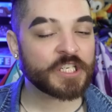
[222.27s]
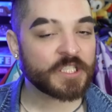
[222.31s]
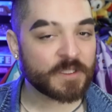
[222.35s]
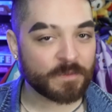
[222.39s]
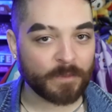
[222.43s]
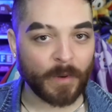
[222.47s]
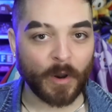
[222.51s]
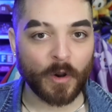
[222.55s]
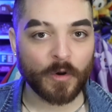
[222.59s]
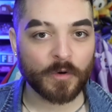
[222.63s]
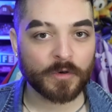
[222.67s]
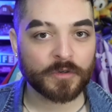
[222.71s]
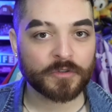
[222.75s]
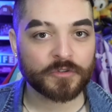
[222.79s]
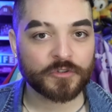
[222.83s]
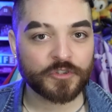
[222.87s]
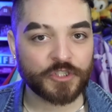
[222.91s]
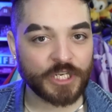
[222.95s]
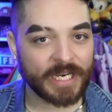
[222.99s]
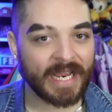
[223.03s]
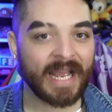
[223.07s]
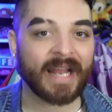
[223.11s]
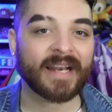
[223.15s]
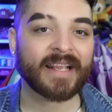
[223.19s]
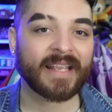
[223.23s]
spoke,
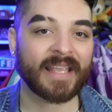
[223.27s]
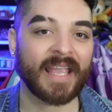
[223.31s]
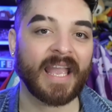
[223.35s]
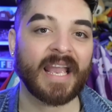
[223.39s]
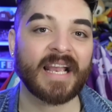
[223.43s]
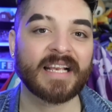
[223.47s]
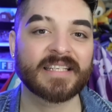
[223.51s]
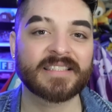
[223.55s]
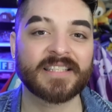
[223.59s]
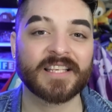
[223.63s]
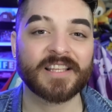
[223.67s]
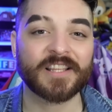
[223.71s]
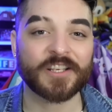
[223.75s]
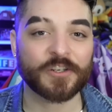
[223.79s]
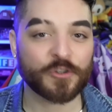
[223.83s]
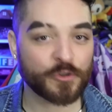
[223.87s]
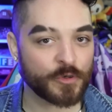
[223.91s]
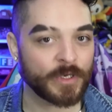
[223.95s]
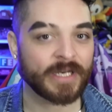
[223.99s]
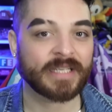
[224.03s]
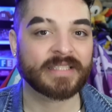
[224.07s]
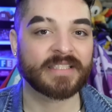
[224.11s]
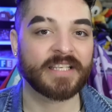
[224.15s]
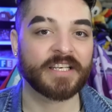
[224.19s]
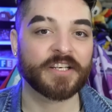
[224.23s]
she had a case of the
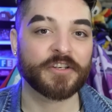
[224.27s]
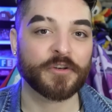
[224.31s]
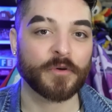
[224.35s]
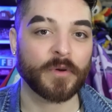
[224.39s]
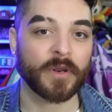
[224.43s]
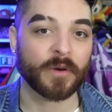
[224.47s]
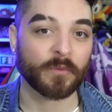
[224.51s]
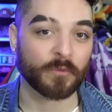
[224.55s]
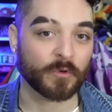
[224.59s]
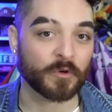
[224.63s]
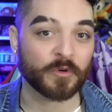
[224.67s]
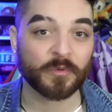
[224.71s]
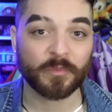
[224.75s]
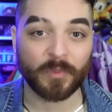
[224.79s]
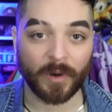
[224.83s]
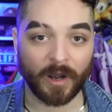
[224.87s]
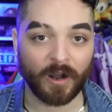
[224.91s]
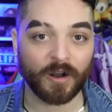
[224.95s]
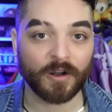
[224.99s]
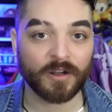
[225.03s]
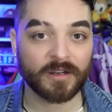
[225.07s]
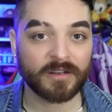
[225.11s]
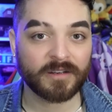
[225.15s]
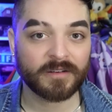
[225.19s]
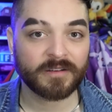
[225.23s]
Trixie doing
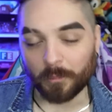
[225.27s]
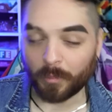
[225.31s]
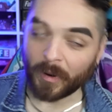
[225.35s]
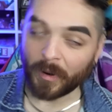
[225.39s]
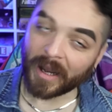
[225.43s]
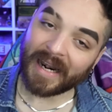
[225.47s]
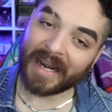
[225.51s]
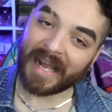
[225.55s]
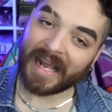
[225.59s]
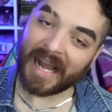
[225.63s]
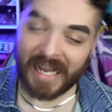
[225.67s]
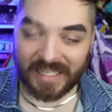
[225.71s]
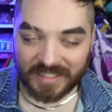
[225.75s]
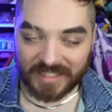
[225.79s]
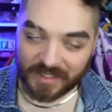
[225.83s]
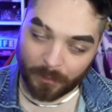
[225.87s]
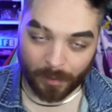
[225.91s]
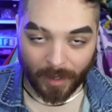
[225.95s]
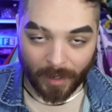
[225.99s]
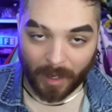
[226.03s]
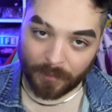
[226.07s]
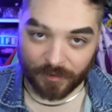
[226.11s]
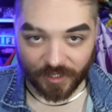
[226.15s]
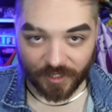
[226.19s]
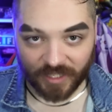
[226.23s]
RuPaul, but as a
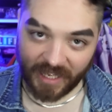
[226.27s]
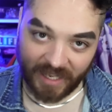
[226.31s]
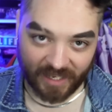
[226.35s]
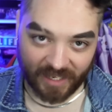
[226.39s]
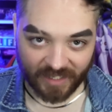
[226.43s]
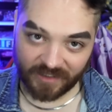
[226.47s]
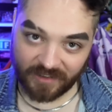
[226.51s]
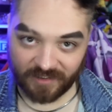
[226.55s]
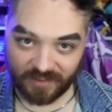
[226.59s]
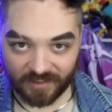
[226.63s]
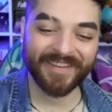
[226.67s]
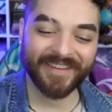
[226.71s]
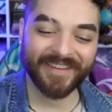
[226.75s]
bobblehead.